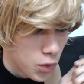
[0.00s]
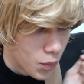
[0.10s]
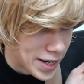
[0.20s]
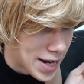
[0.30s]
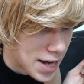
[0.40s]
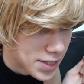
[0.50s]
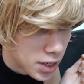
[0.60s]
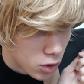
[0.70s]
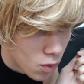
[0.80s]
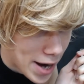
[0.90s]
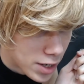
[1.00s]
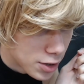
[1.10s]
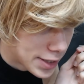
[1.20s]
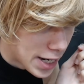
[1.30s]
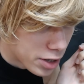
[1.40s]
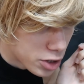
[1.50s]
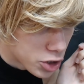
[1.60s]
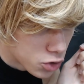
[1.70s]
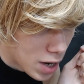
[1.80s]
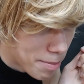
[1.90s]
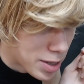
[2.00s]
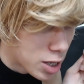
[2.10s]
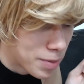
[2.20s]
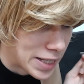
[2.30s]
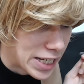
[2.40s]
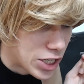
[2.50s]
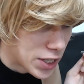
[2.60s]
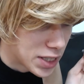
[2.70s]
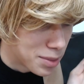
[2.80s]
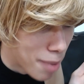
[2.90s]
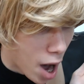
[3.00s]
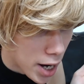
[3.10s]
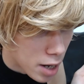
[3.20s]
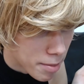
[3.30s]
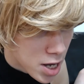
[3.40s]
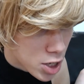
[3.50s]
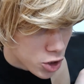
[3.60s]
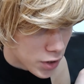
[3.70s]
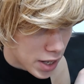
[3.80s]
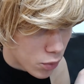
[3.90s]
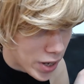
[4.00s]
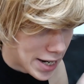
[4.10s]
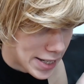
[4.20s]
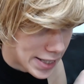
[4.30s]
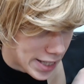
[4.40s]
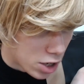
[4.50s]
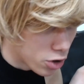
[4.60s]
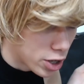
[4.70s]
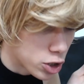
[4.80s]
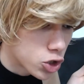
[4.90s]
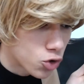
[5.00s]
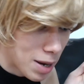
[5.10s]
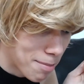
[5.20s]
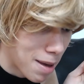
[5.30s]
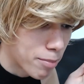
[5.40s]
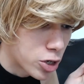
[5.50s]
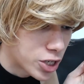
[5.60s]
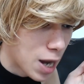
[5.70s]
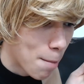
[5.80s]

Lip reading: When guys on Grindr say they're straight but their position is bottom, should they reconsider their straight membership?